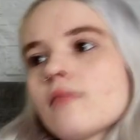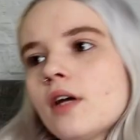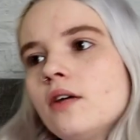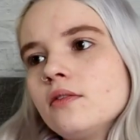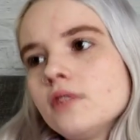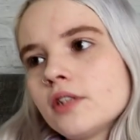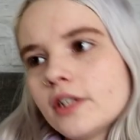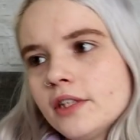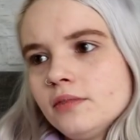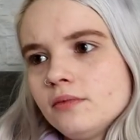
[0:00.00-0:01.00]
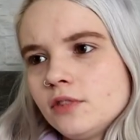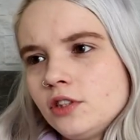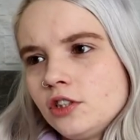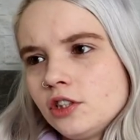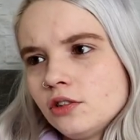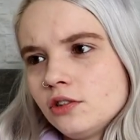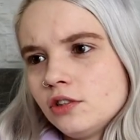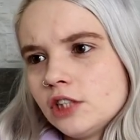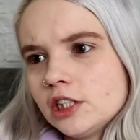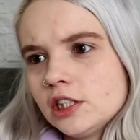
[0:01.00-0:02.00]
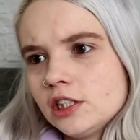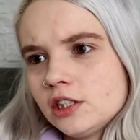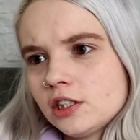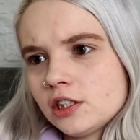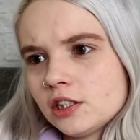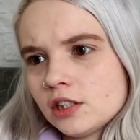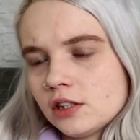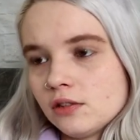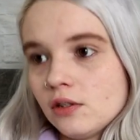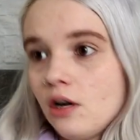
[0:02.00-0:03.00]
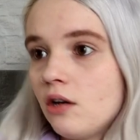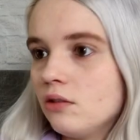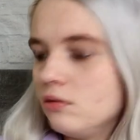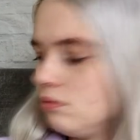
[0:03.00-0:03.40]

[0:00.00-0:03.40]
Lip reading: Oh, okay. Judith and... Oh.